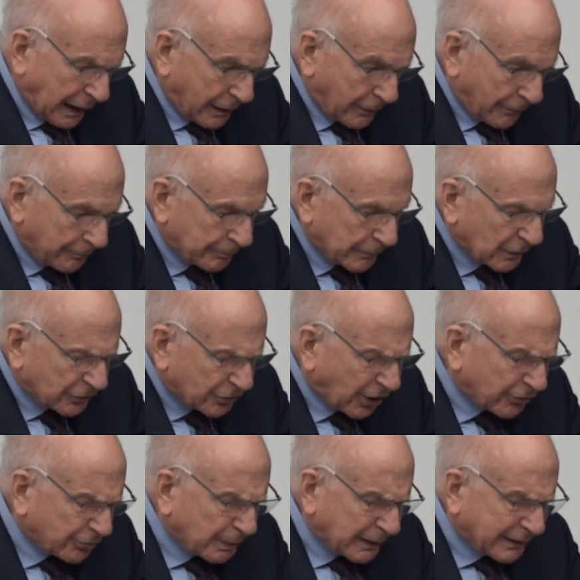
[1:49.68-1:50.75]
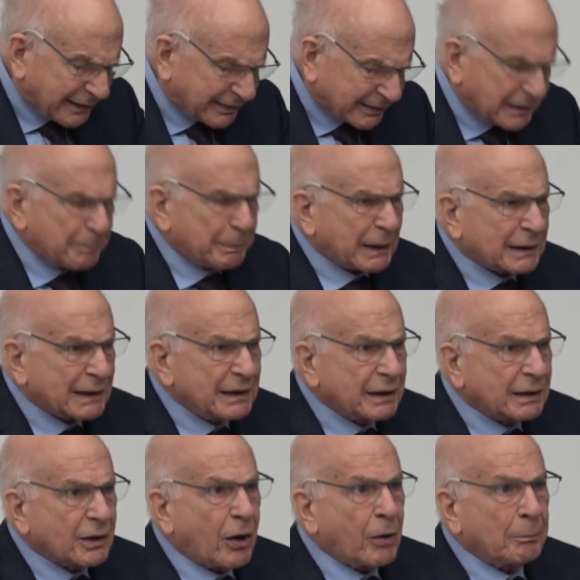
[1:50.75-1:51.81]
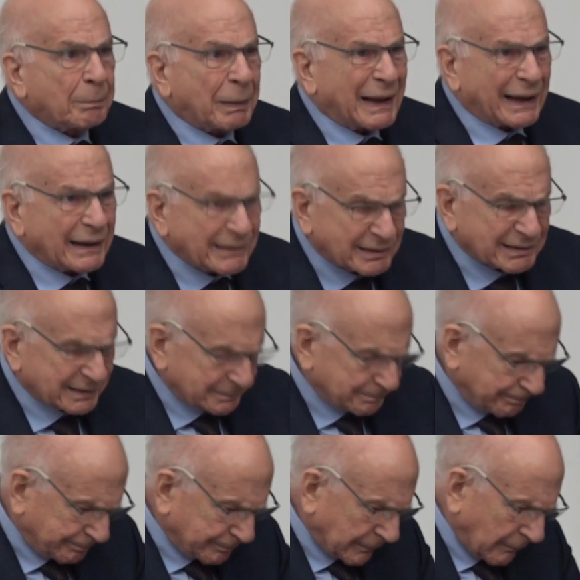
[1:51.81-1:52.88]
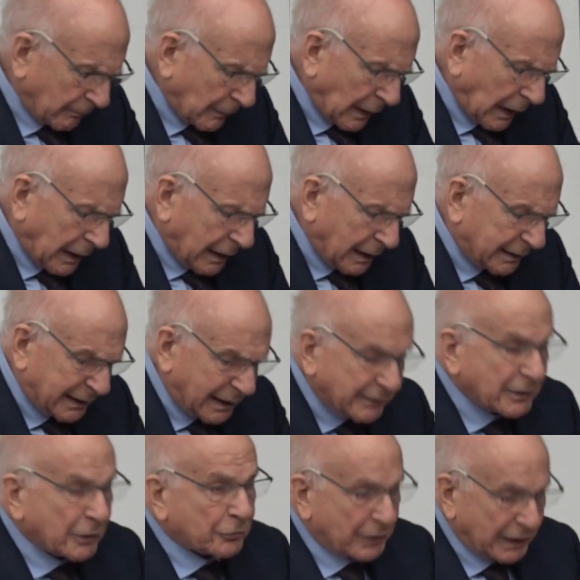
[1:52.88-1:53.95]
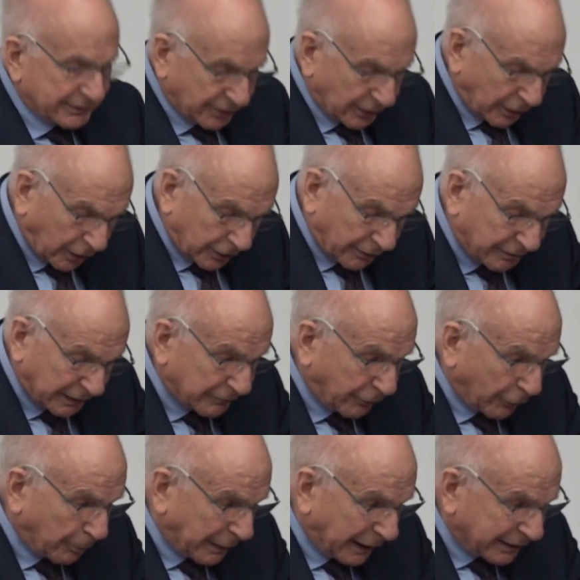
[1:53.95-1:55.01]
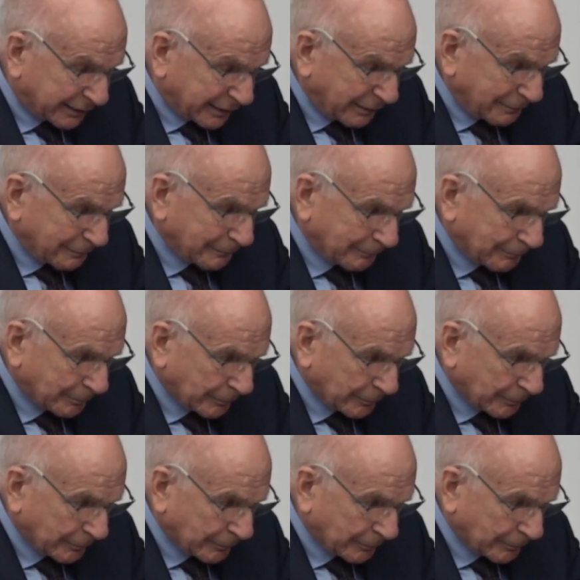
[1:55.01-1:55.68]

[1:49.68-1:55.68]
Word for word: Now, judgment is typically complex. It integrates a lot of information.